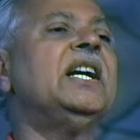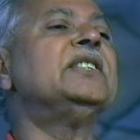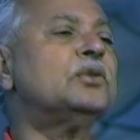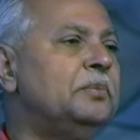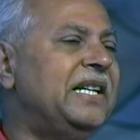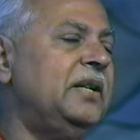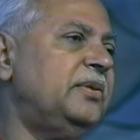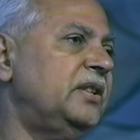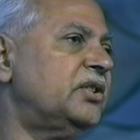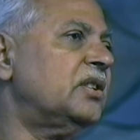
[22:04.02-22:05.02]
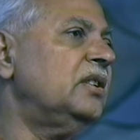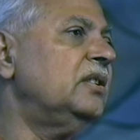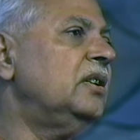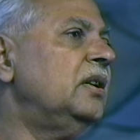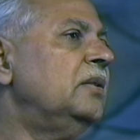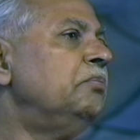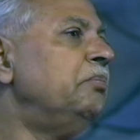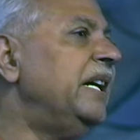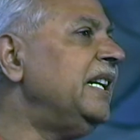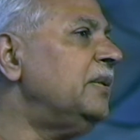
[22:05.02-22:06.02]
has to manifest.
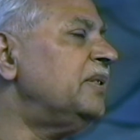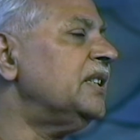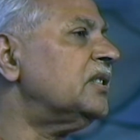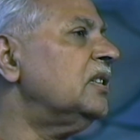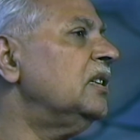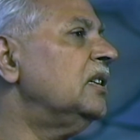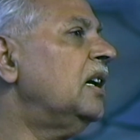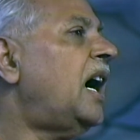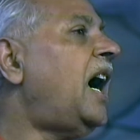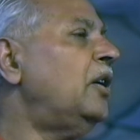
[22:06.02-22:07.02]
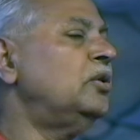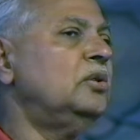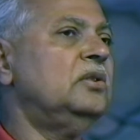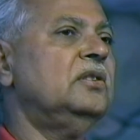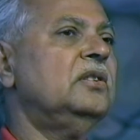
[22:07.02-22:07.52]
Manifest how?